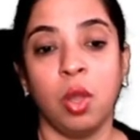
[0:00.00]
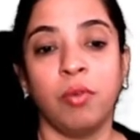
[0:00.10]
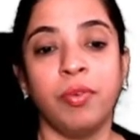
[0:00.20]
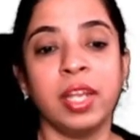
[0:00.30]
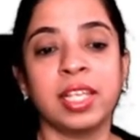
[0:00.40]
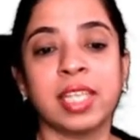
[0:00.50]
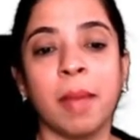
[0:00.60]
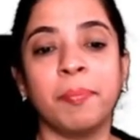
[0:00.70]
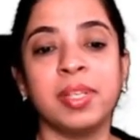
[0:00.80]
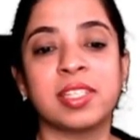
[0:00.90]
for
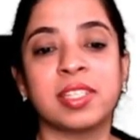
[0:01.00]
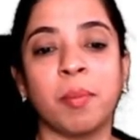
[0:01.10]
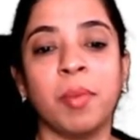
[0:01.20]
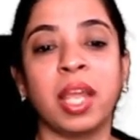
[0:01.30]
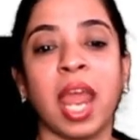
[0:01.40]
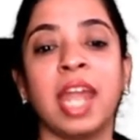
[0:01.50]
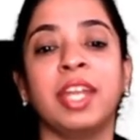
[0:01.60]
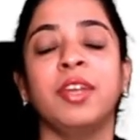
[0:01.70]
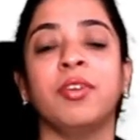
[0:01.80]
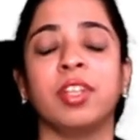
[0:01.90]
example, stomach
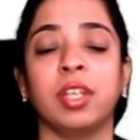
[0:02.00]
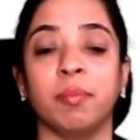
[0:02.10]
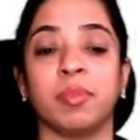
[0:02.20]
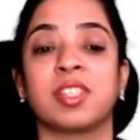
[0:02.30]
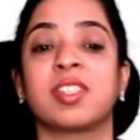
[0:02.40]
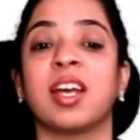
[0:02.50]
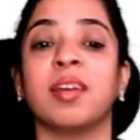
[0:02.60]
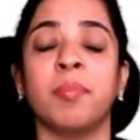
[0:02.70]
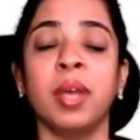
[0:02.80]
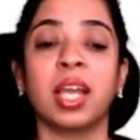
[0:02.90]
and duodenum.
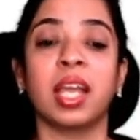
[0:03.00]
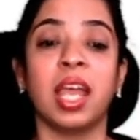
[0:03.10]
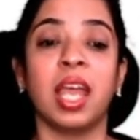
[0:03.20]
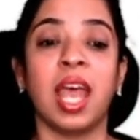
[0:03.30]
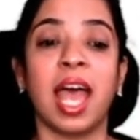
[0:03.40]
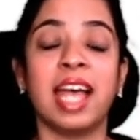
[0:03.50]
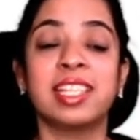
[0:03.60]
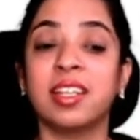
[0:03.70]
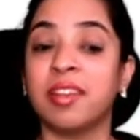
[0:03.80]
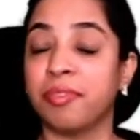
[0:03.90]
Stomach has
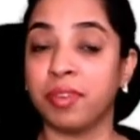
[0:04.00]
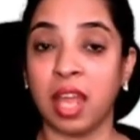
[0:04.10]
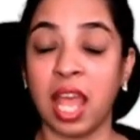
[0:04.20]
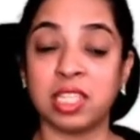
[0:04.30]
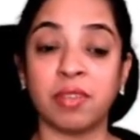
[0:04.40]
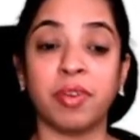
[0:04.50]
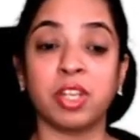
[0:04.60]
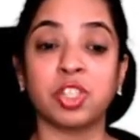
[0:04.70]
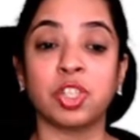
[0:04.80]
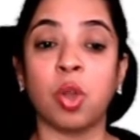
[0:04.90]
a different has a
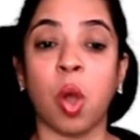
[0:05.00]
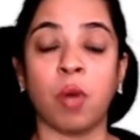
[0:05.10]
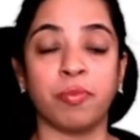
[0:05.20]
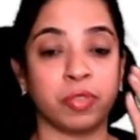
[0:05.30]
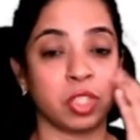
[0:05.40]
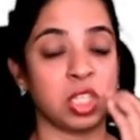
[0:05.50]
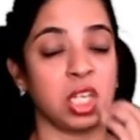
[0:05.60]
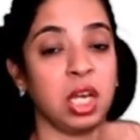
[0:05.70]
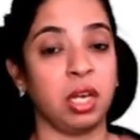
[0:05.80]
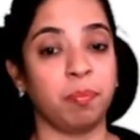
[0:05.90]
function of
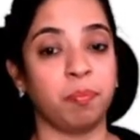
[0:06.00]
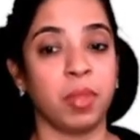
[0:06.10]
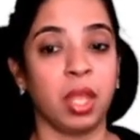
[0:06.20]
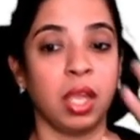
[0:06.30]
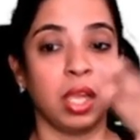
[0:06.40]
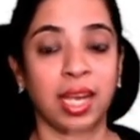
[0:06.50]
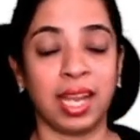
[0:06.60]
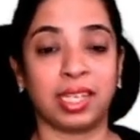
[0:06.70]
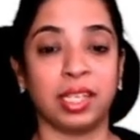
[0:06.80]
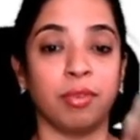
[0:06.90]
uh,
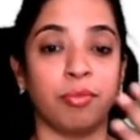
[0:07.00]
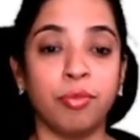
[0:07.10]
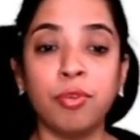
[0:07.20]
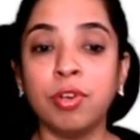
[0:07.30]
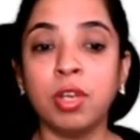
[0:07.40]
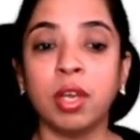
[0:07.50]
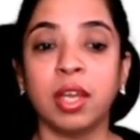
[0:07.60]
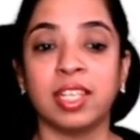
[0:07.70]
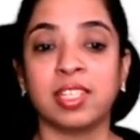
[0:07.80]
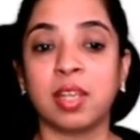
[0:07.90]
collecting food.
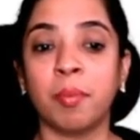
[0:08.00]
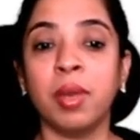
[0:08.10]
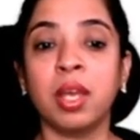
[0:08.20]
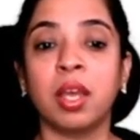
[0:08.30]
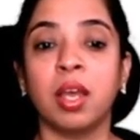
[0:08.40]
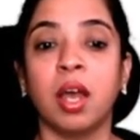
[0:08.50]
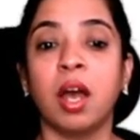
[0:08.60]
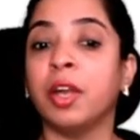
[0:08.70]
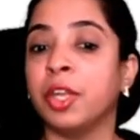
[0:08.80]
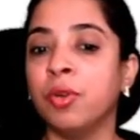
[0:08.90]
Stomach,
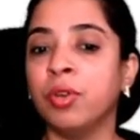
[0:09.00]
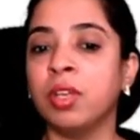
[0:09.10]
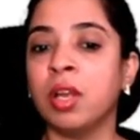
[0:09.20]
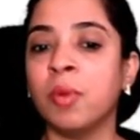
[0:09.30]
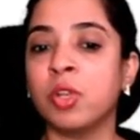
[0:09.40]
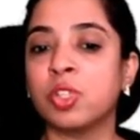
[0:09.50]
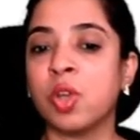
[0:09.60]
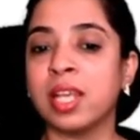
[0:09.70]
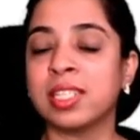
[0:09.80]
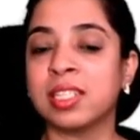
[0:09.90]
uh, duodenum also
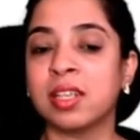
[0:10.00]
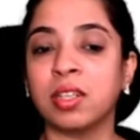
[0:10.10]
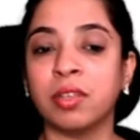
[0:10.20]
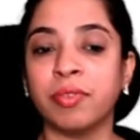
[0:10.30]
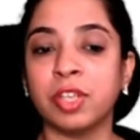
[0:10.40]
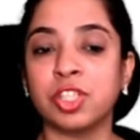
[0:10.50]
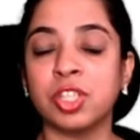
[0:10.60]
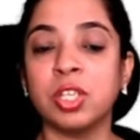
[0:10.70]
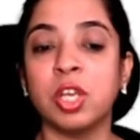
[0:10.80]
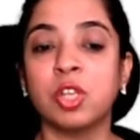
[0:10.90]
has a certain
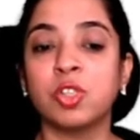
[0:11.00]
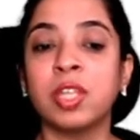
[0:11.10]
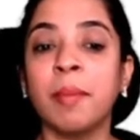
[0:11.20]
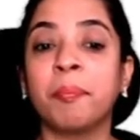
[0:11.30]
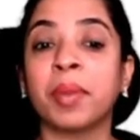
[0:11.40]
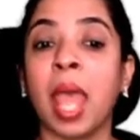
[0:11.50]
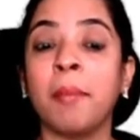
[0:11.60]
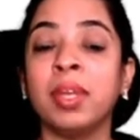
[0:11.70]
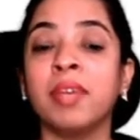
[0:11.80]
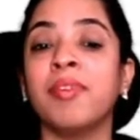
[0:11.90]
function. So their
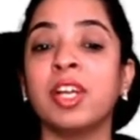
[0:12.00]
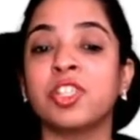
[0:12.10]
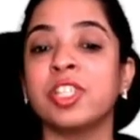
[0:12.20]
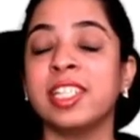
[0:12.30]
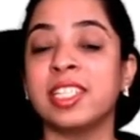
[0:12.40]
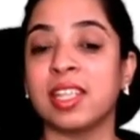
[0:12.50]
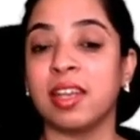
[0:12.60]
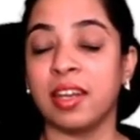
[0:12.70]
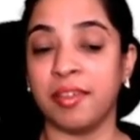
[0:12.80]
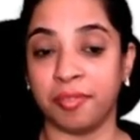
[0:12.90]
primary function is
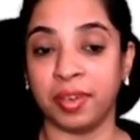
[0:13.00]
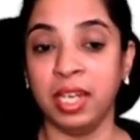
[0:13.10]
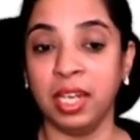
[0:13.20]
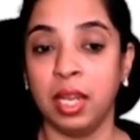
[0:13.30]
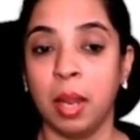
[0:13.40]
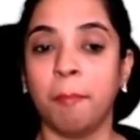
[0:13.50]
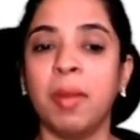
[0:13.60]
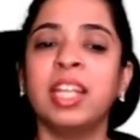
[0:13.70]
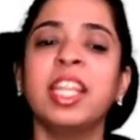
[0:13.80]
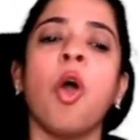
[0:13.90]
different,
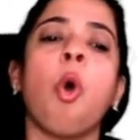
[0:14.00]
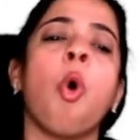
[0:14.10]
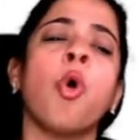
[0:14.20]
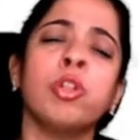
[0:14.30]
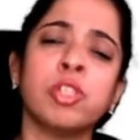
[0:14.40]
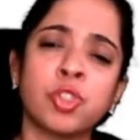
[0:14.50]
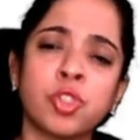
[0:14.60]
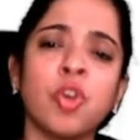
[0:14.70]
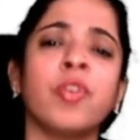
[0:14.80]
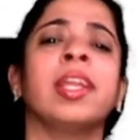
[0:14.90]
but they
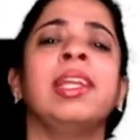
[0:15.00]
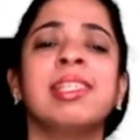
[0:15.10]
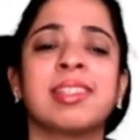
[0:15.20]
also release